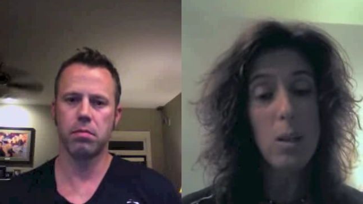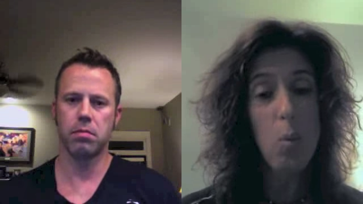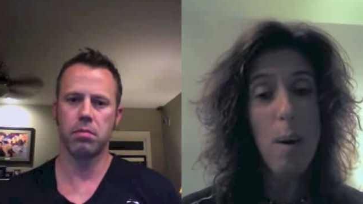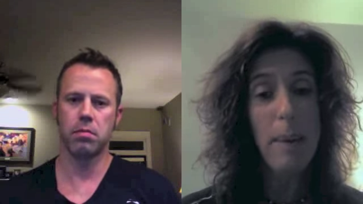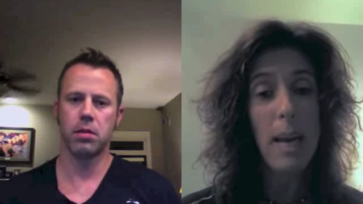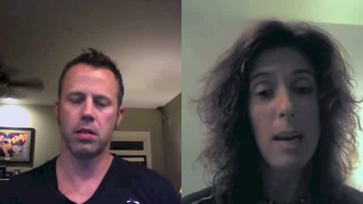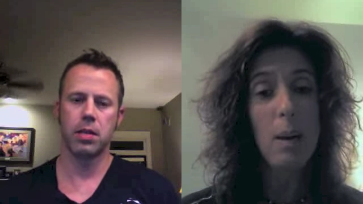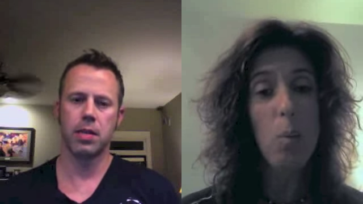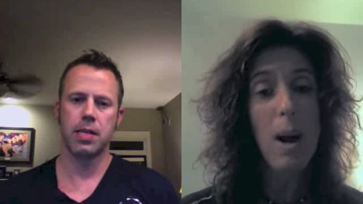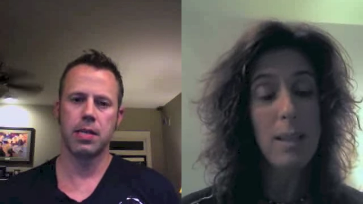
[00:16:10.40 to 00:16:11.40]
Speaker 1: a
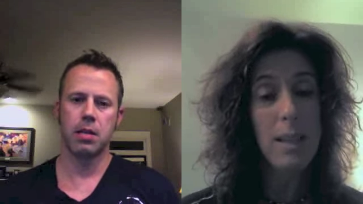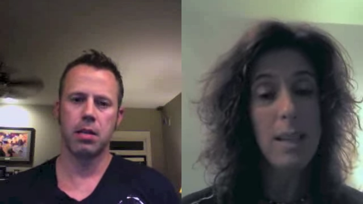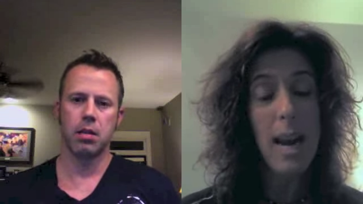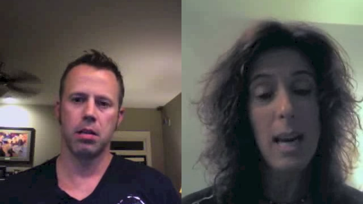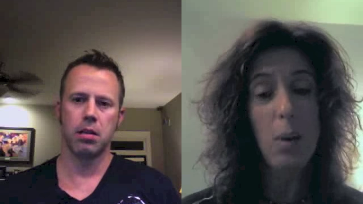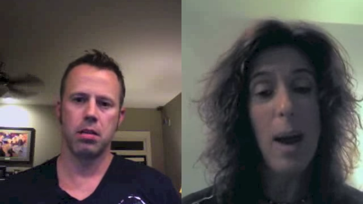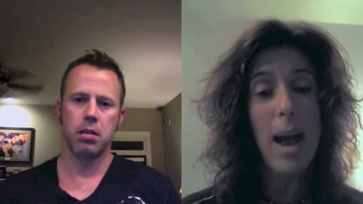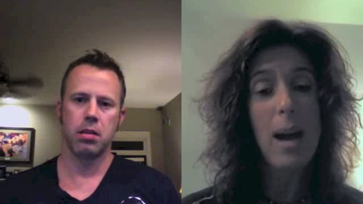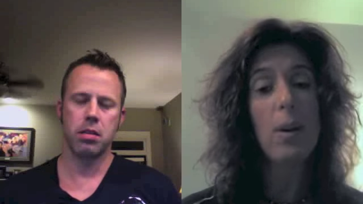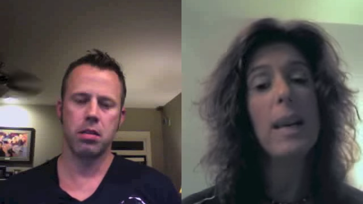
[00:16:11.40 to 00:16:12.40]
woman, wants to take you
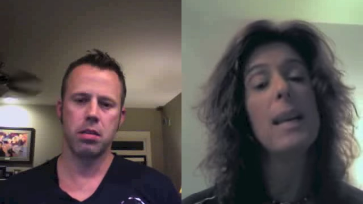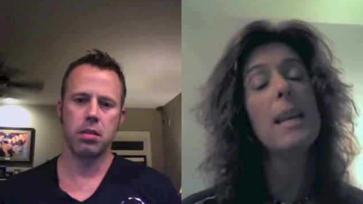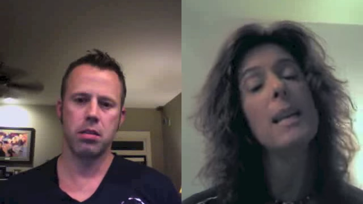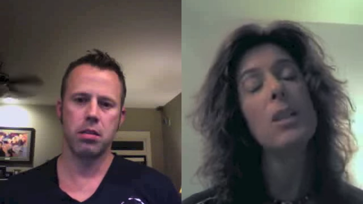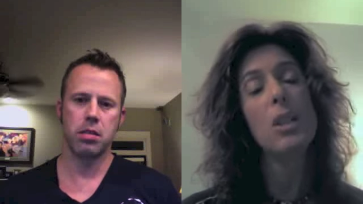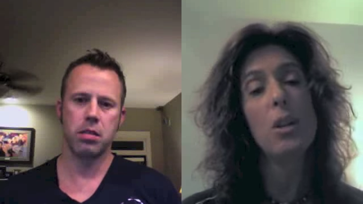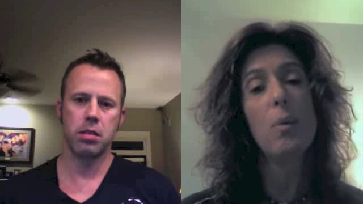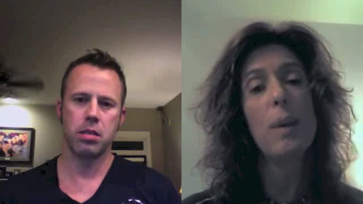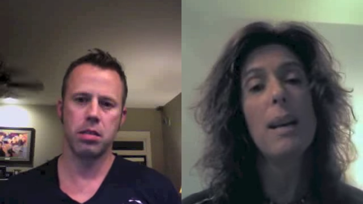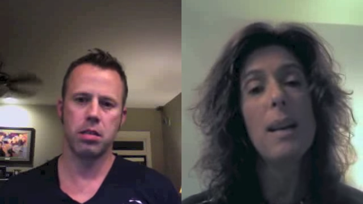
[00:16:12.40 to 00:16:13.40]
out, he needs
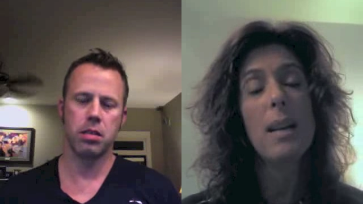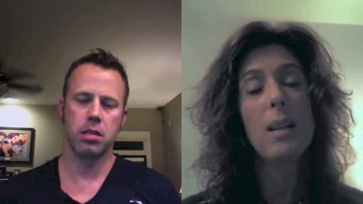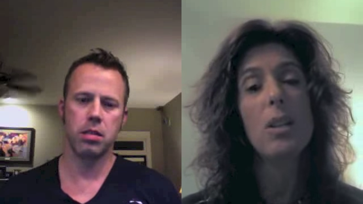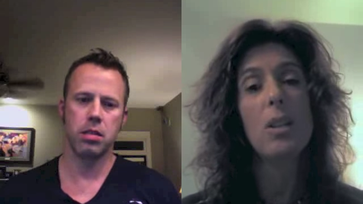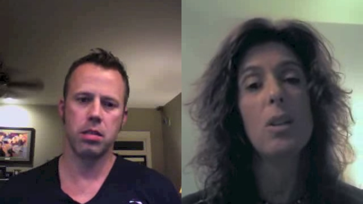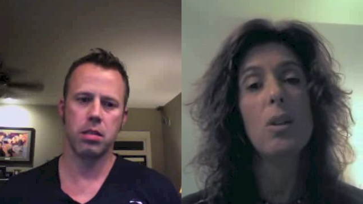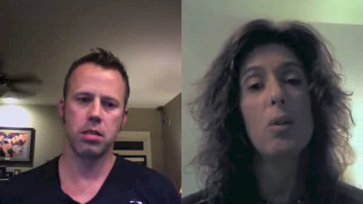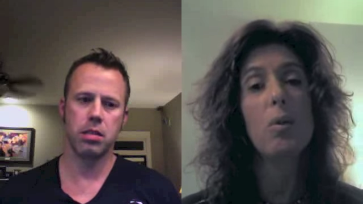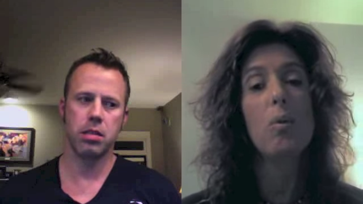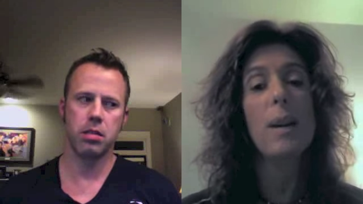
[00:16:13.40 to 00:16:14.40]

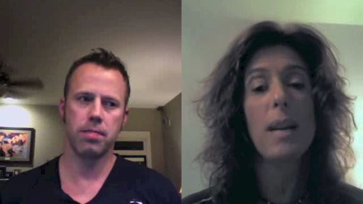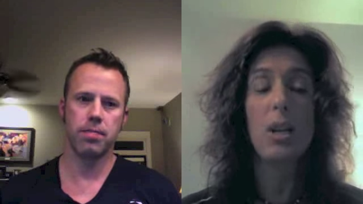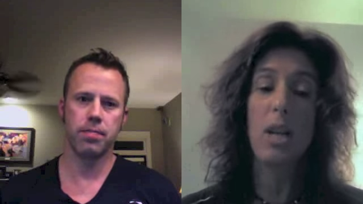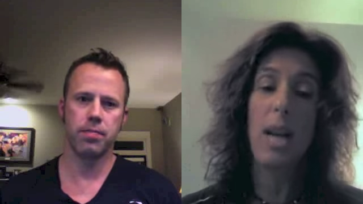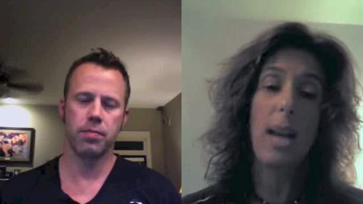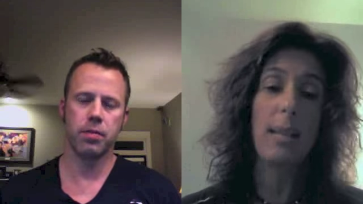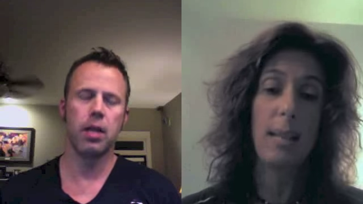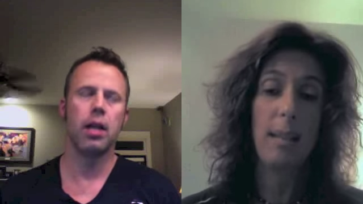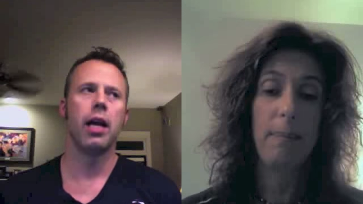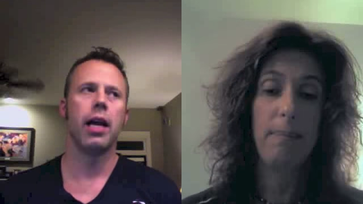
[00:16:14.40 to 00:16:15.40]
to initiate.
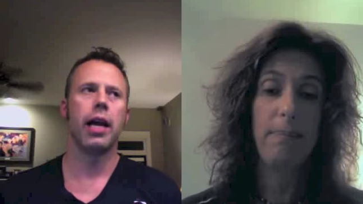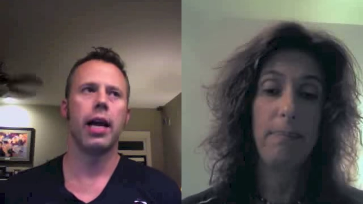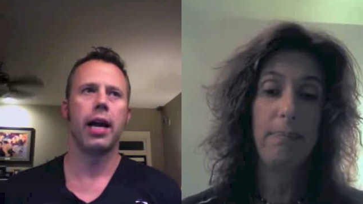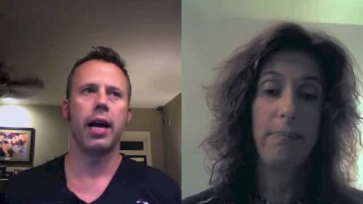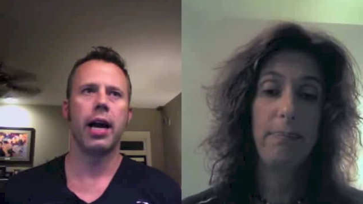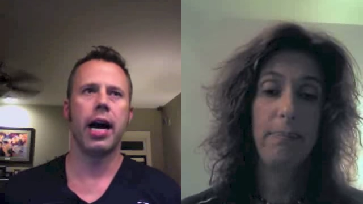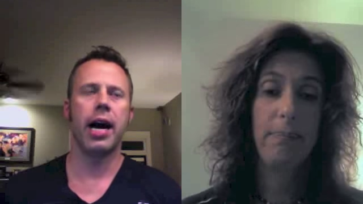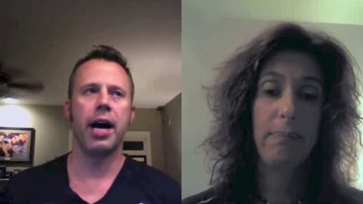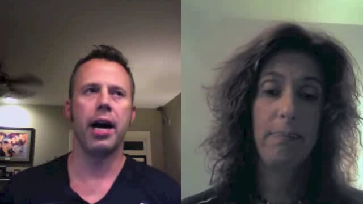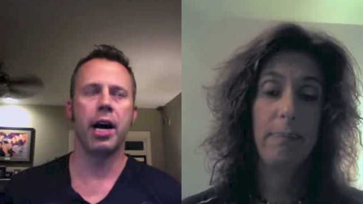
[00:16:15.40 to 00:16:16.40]

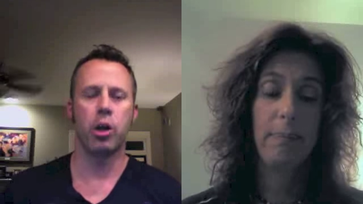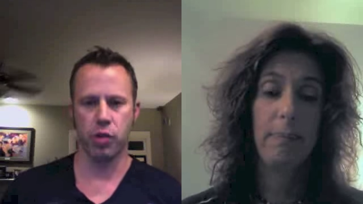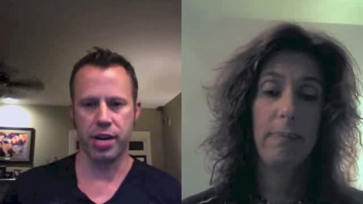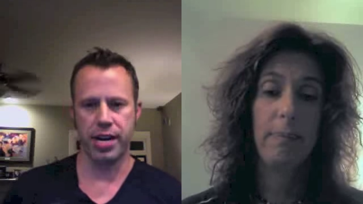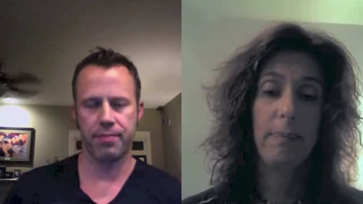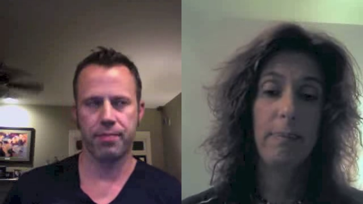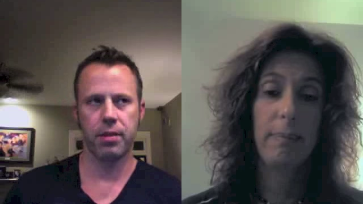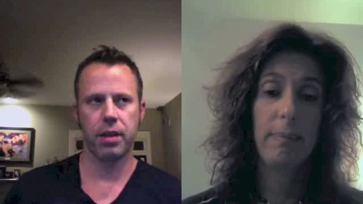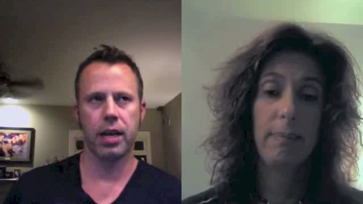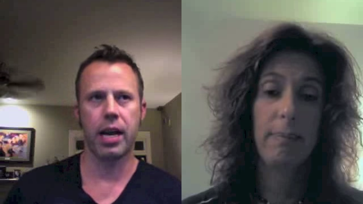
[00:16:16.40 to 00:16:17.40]
Speaker 2: Agreed.
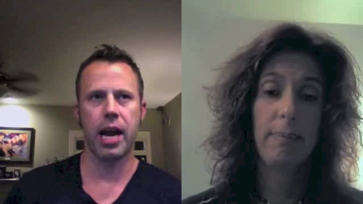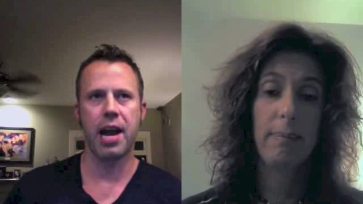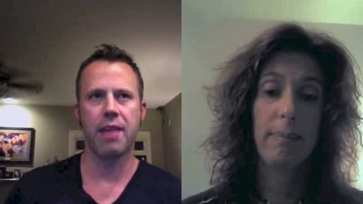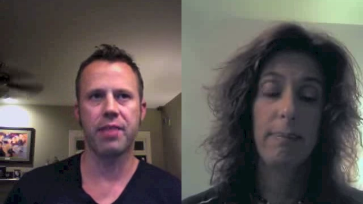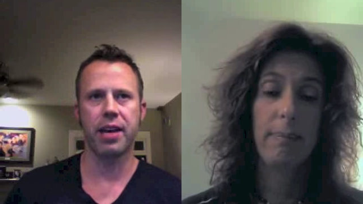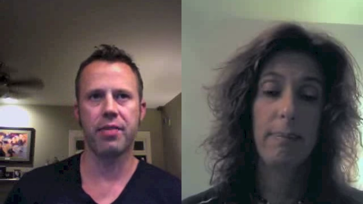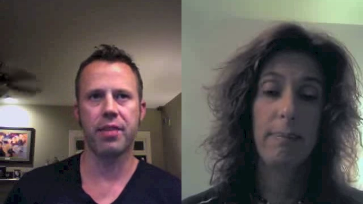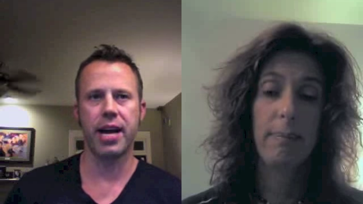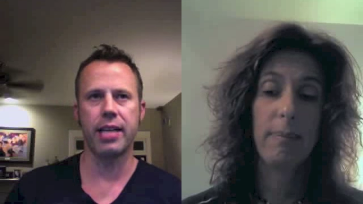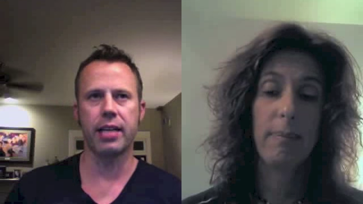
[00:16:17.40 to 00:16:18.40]
I think
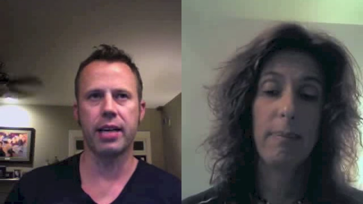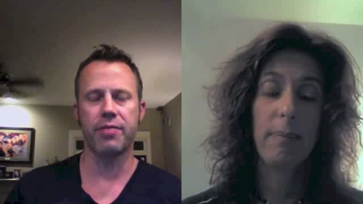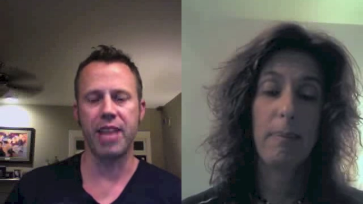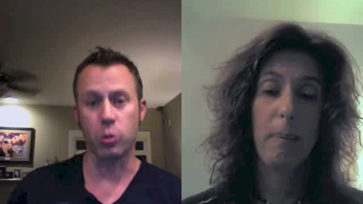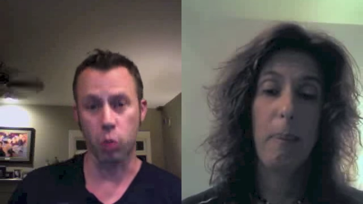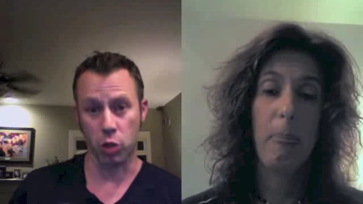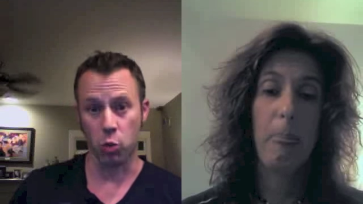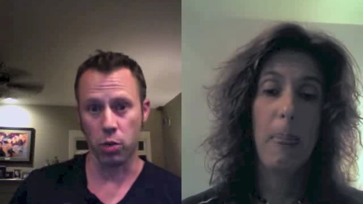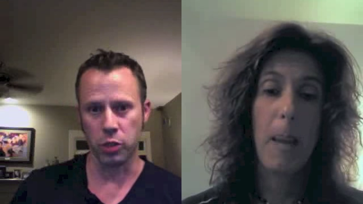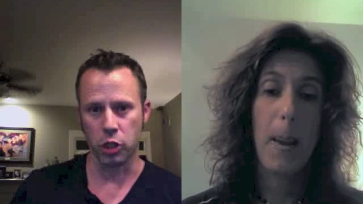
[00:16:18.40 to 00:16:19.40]
that if that's what the
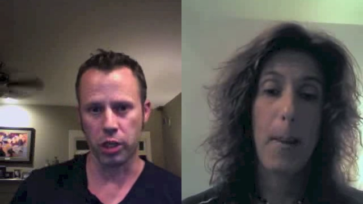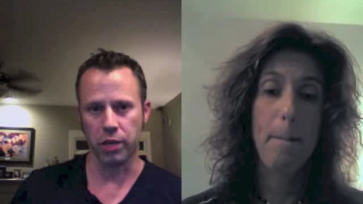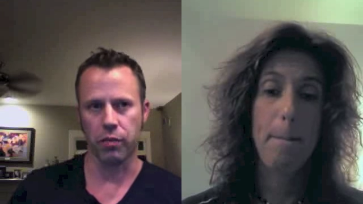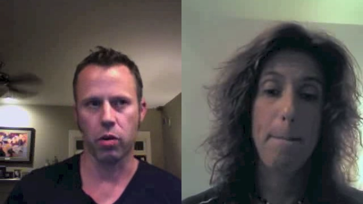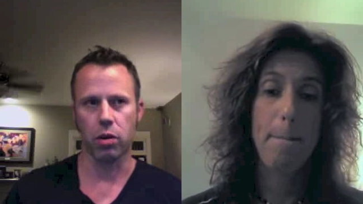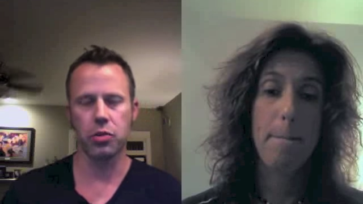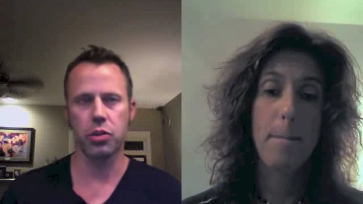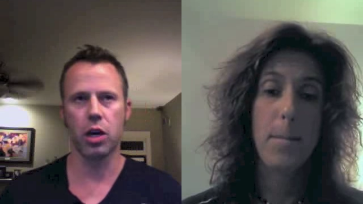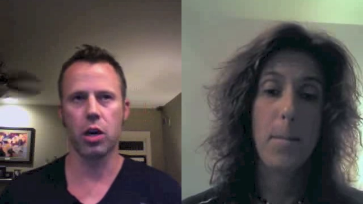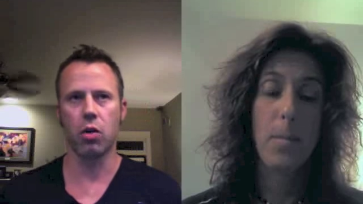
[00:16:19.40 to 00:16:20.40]
woman's looking for.
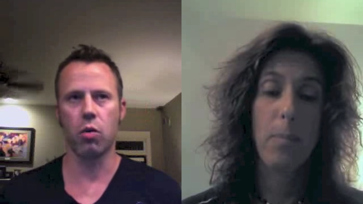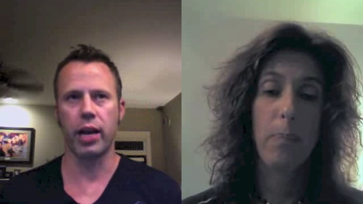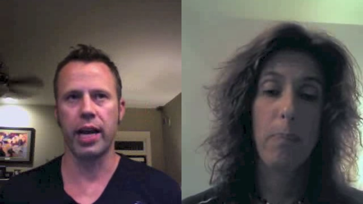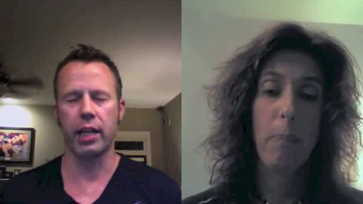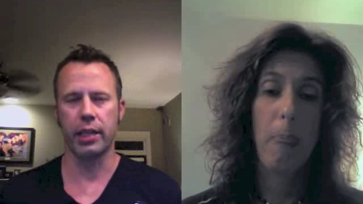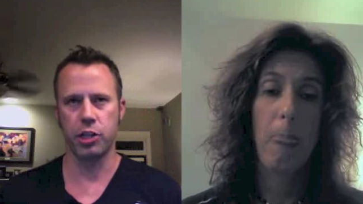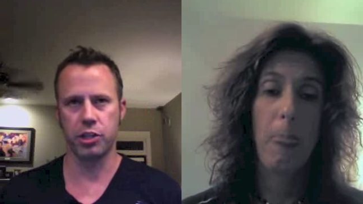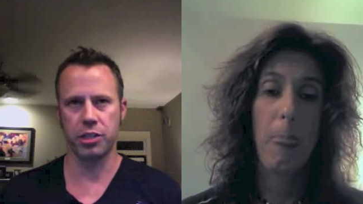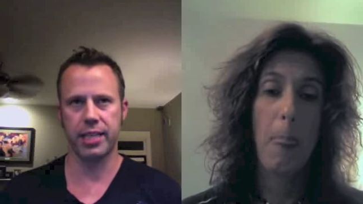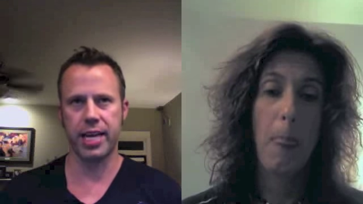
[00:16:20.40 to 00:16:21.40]
So in
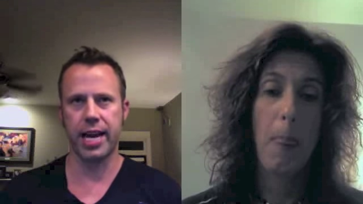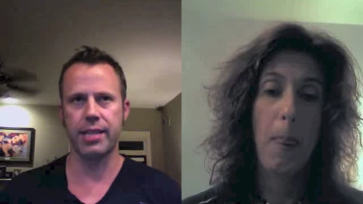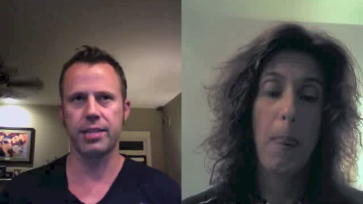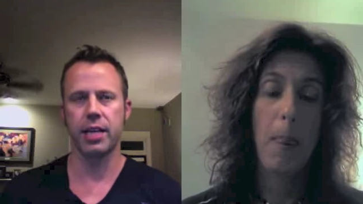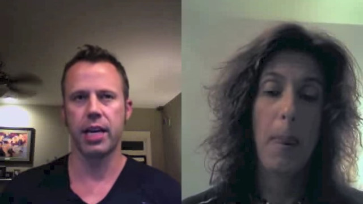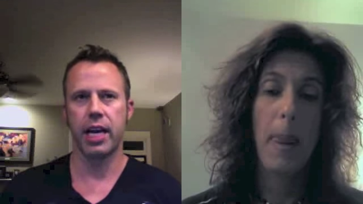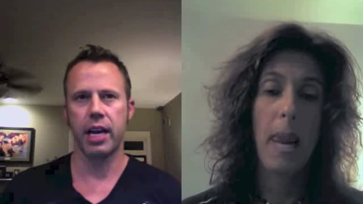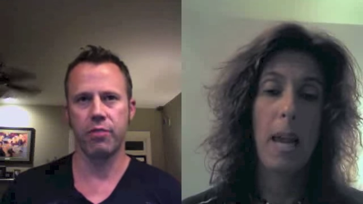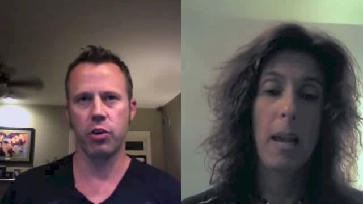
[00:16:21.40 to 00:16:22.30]
Alicia's case, if